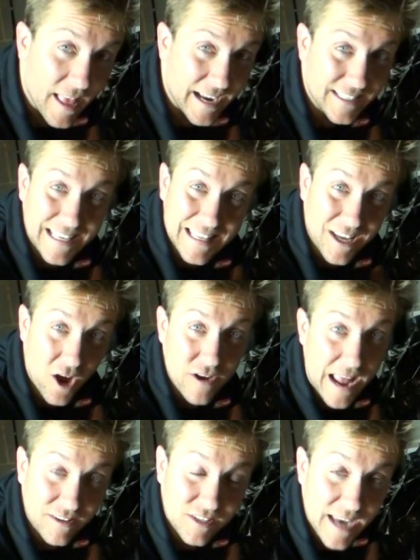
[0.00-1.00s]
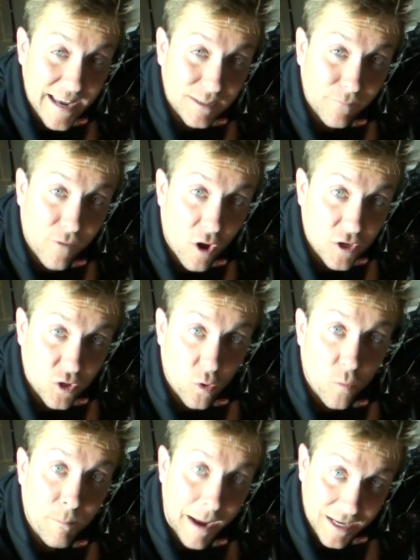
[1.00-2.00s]
is either go downstairs and find
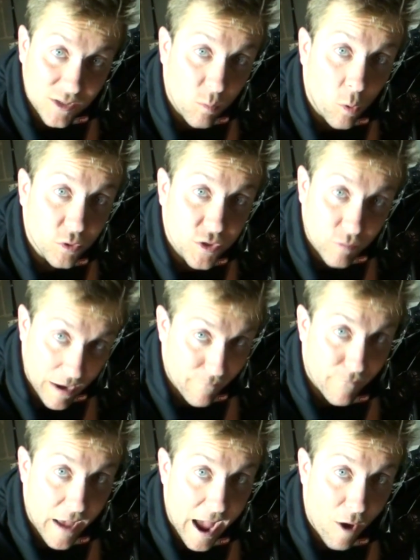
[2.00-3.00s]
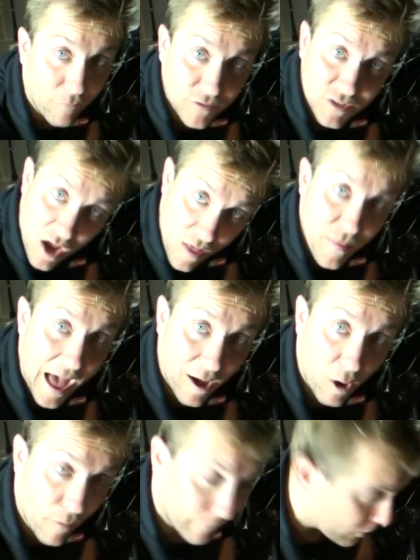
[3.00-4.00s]
your mains water in valve and turn that
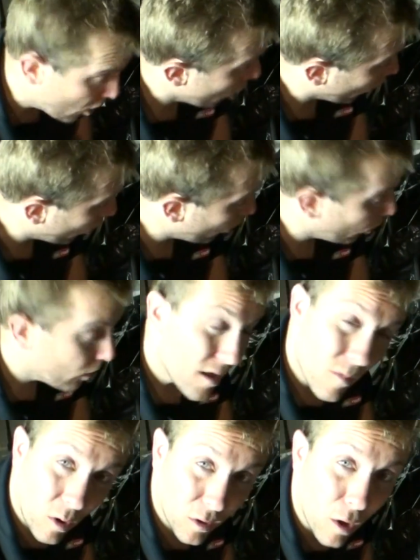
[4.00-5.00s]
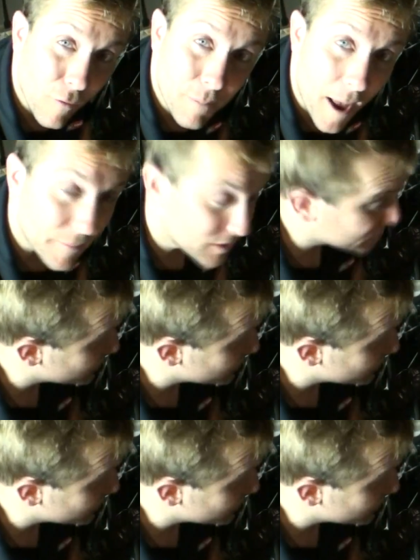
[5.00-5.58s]
off, or what a lot of plumbers